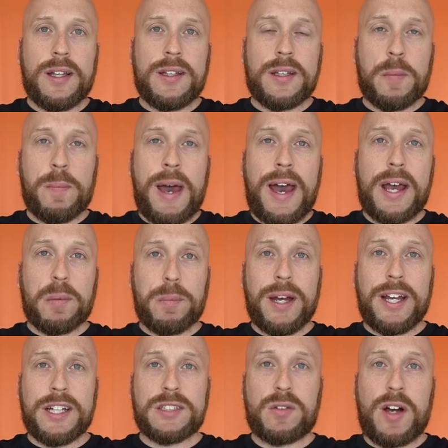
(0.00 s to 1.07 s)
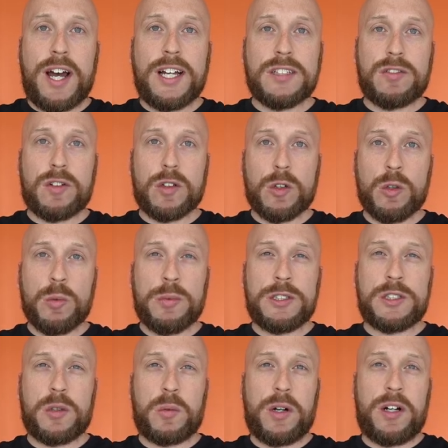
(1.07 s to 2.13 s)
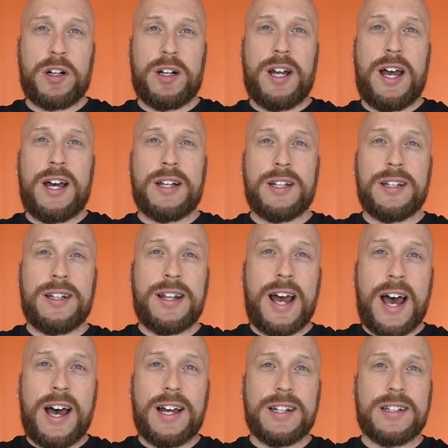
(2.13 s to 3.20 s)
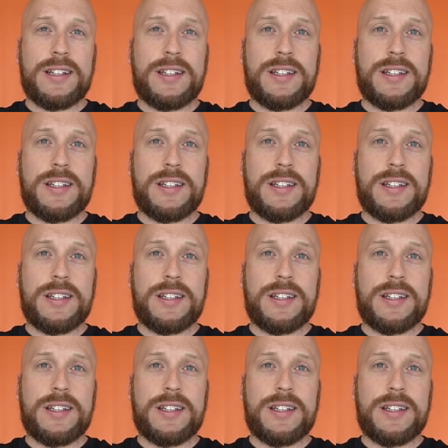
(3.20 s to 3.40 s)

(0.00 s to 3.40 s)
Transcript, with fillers: the mag bass rides for Loomis to where they're kind of not